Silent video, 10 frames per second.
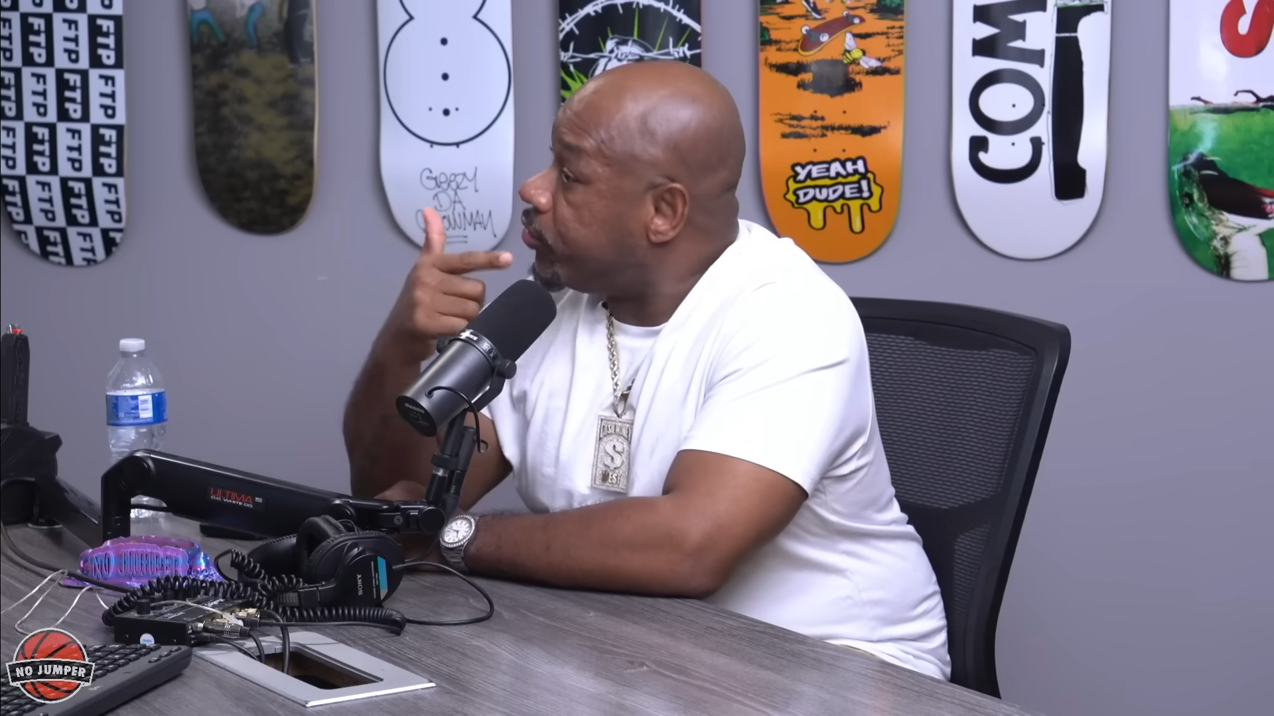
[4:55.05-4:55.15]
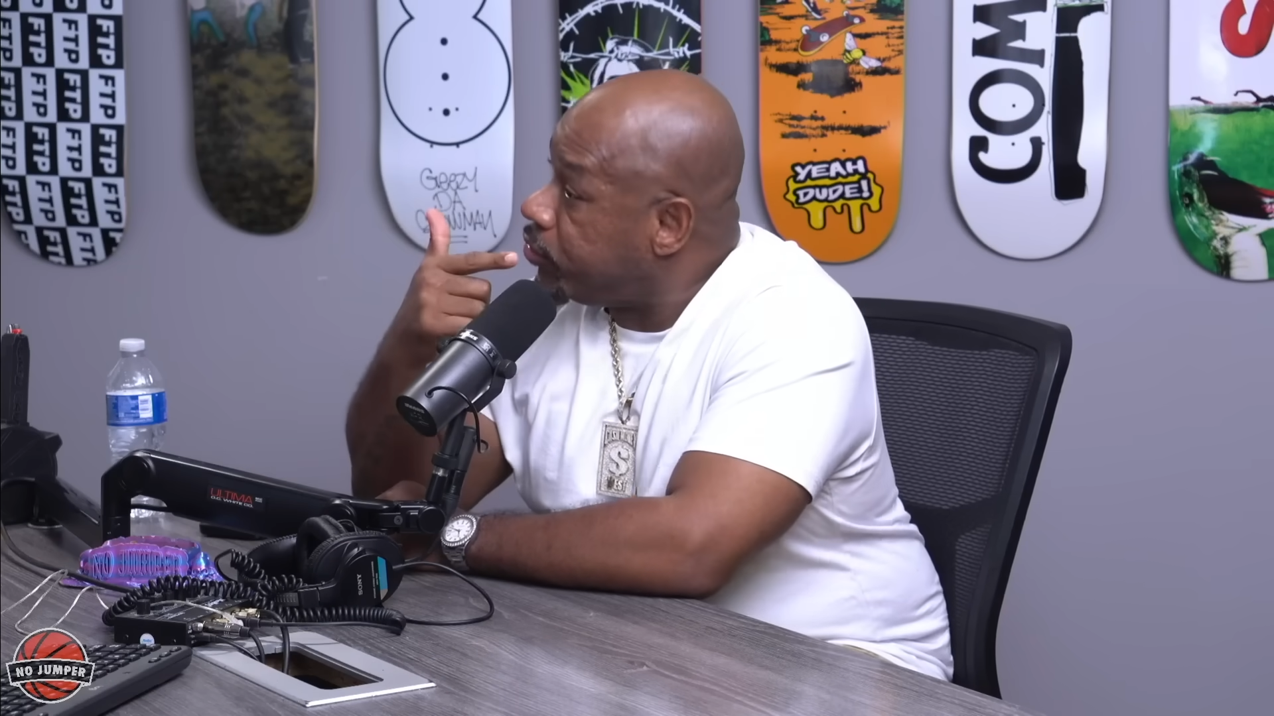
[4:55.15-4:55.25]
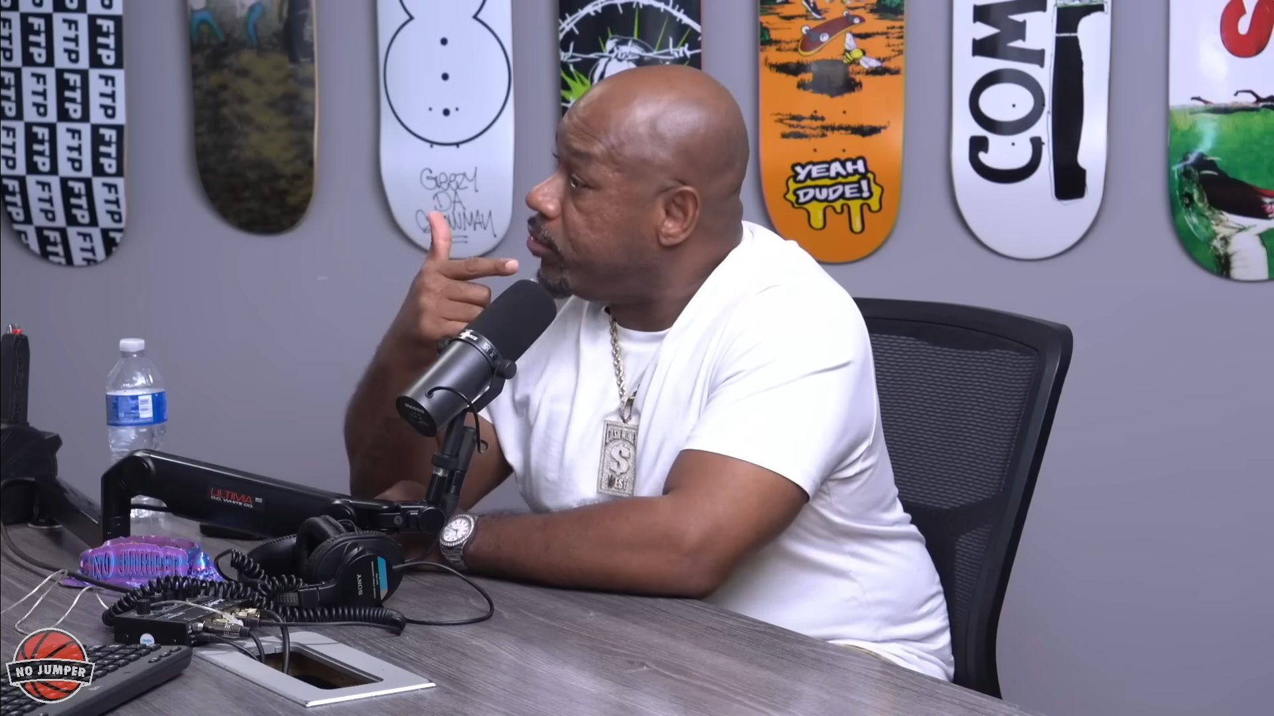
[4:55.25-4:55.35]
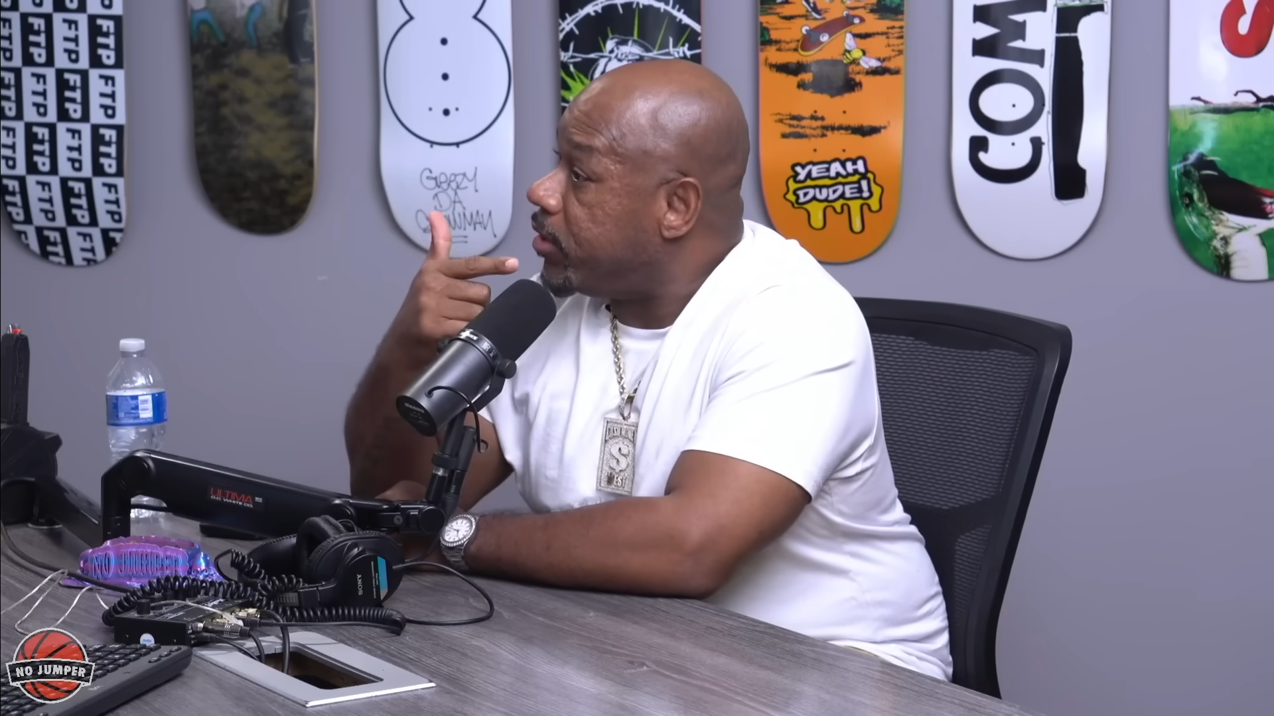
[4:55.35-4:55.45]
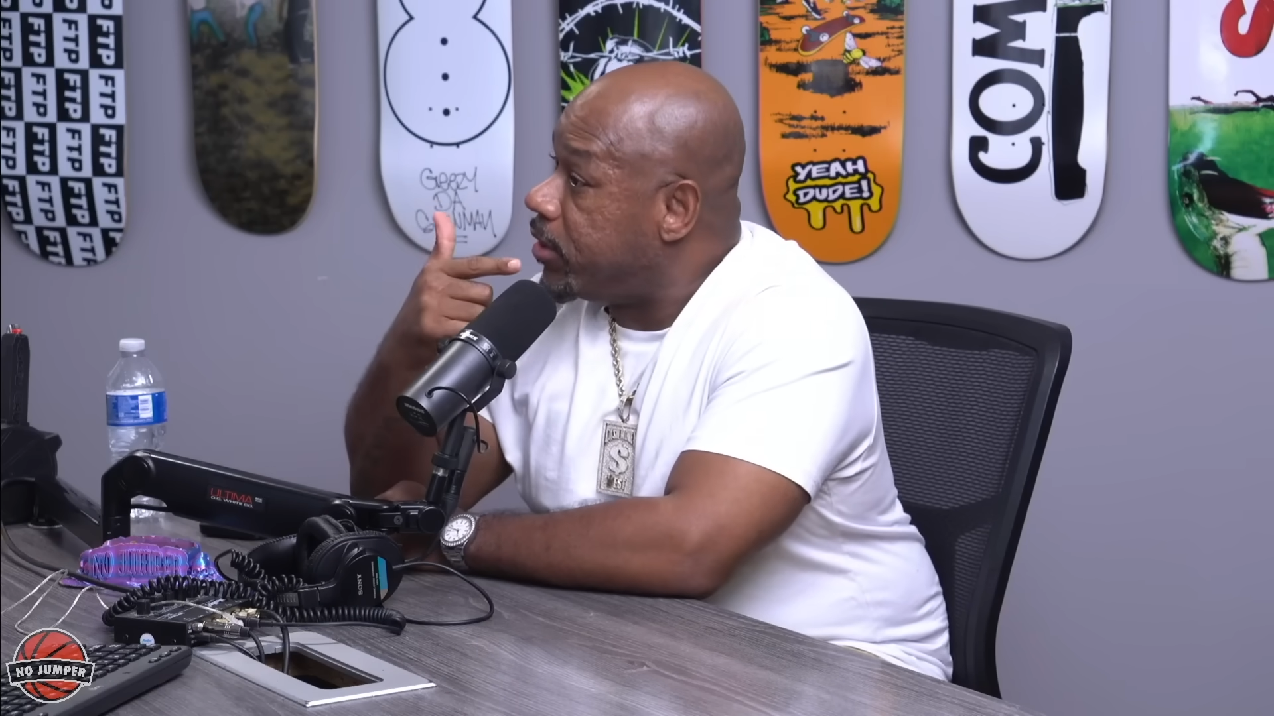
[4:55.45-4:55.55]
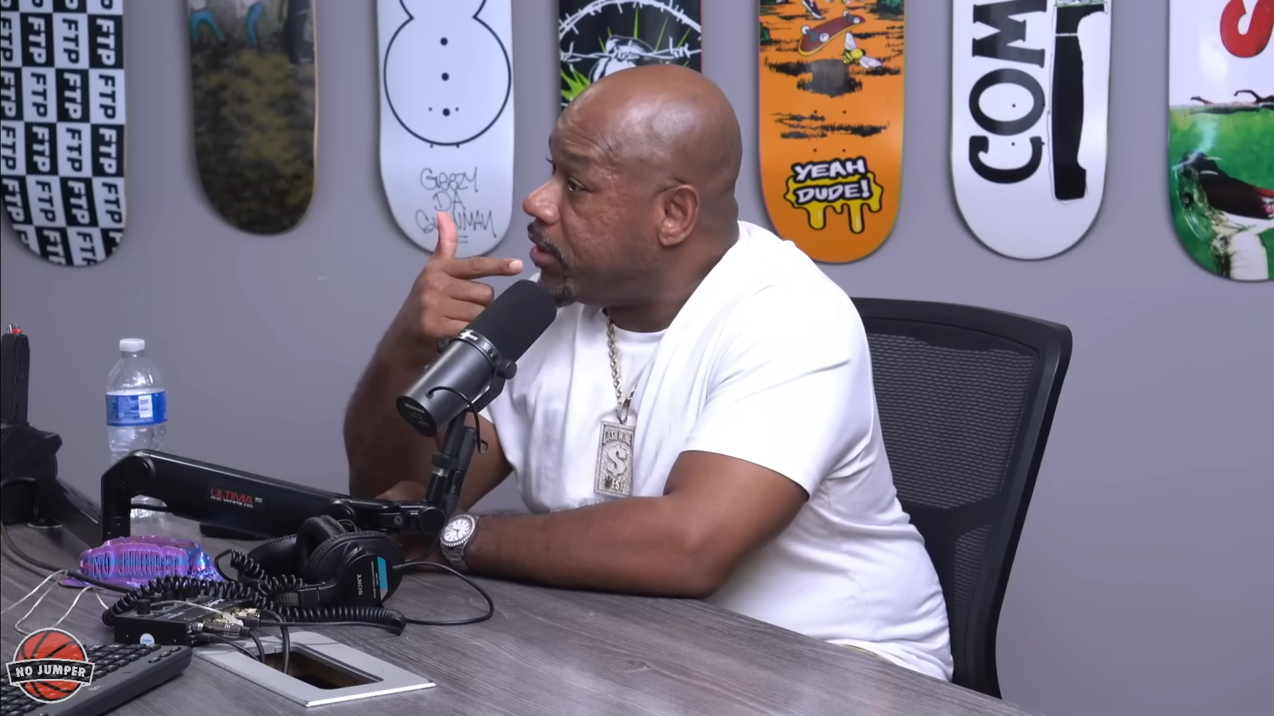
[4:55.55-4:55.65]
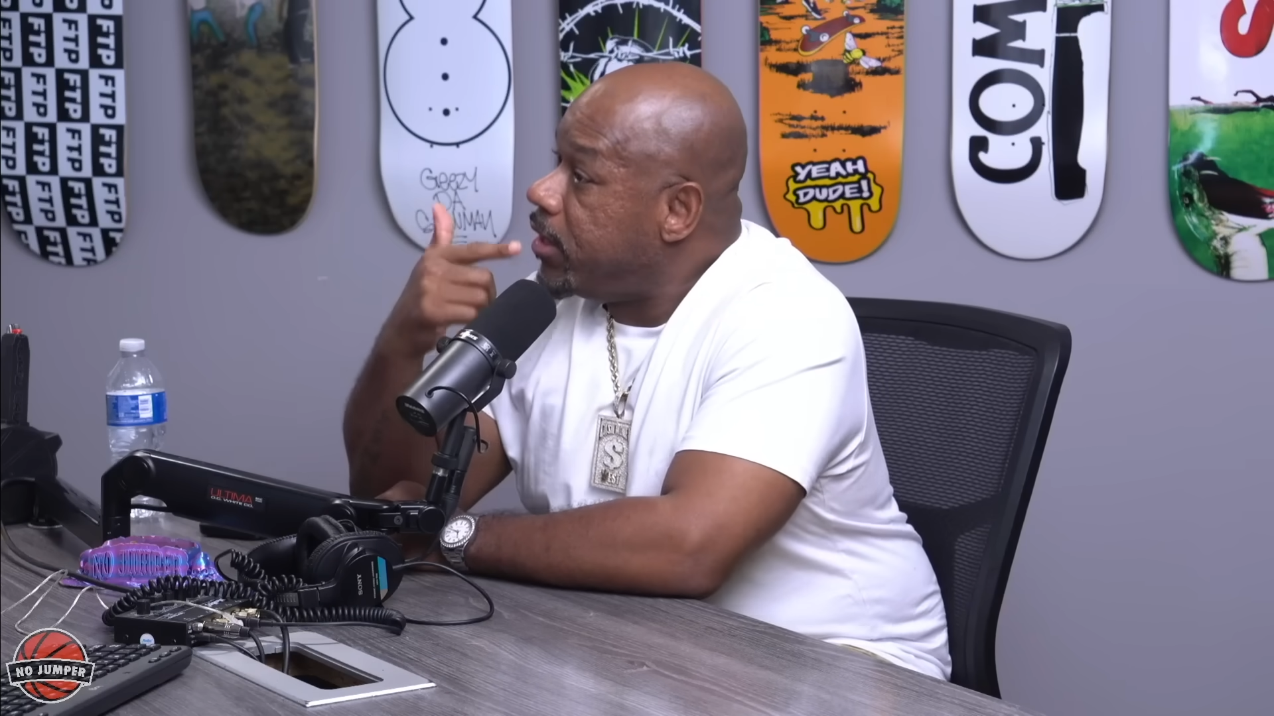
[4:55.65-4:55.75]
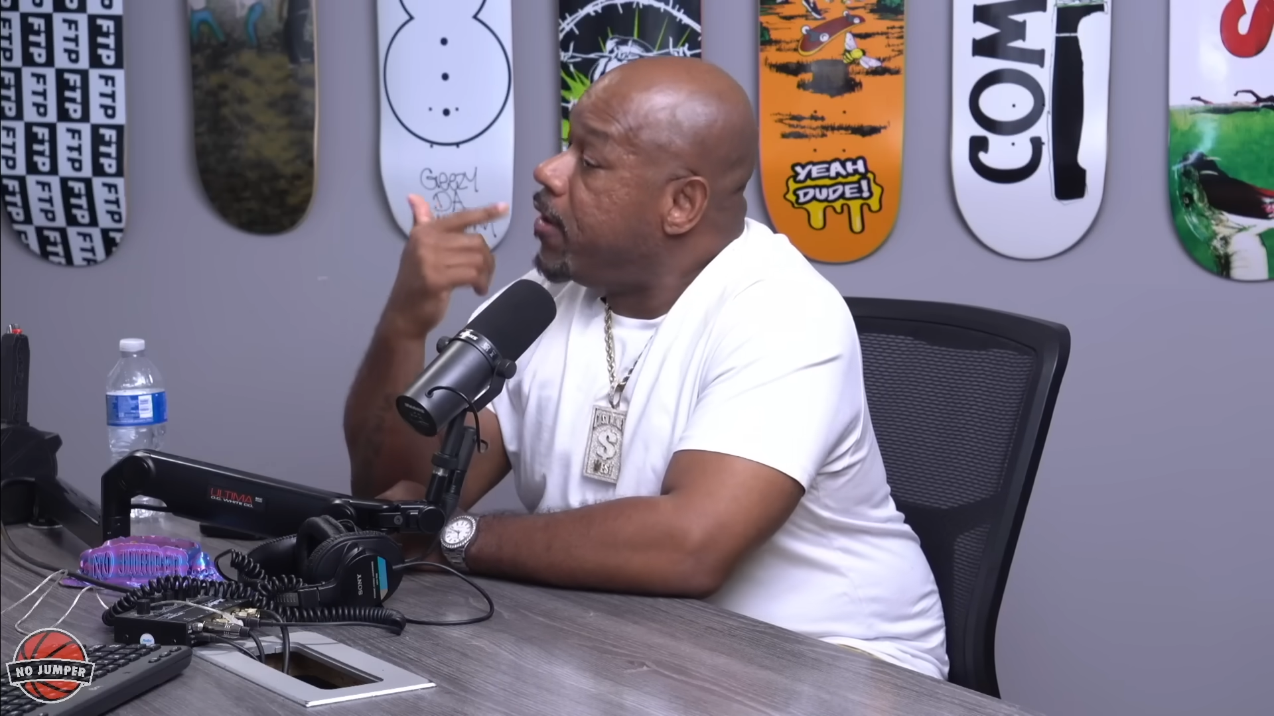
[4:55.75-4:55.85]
Tuka